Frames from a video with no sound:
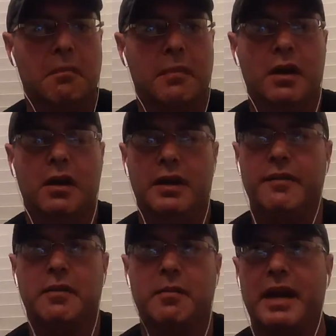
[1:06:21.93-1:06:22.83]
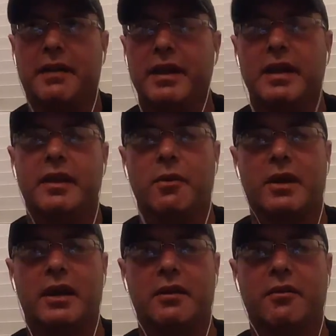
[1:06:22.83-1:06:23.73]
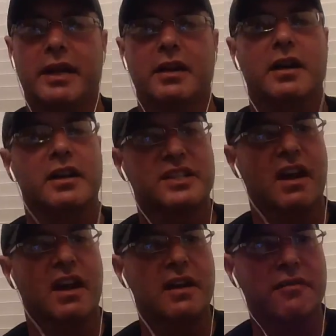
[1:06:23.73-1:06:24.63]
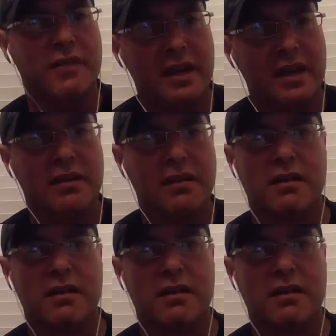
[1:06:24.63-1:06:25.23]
Even back then, they were kind of like a side thing.